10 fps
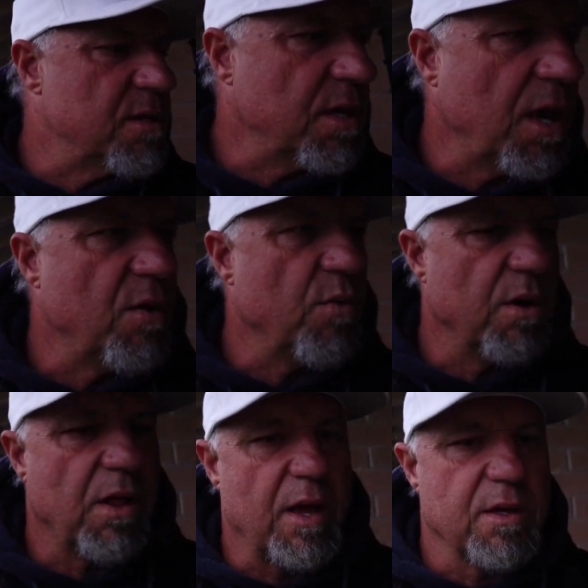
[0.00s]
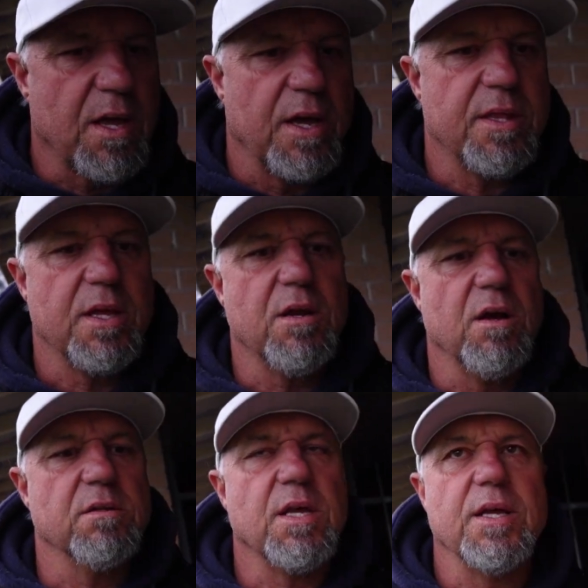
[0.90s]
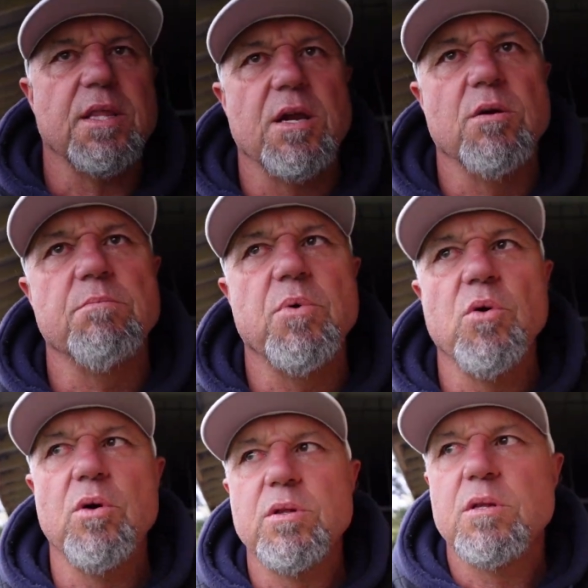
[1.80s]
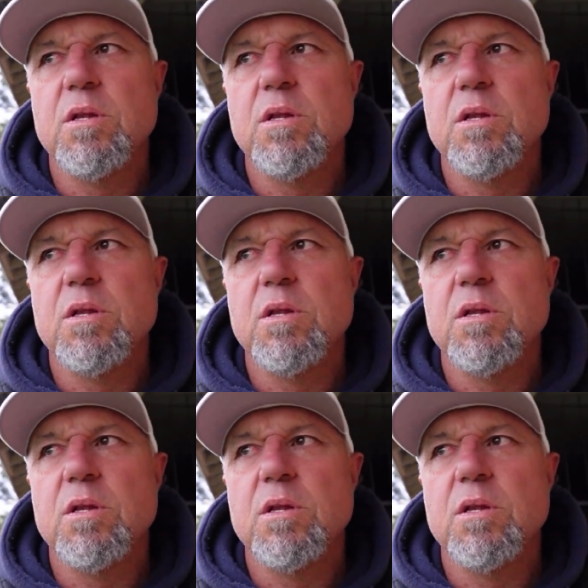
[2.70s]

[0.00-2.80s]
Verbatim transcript: and go, well, okay, then I'll take that on board.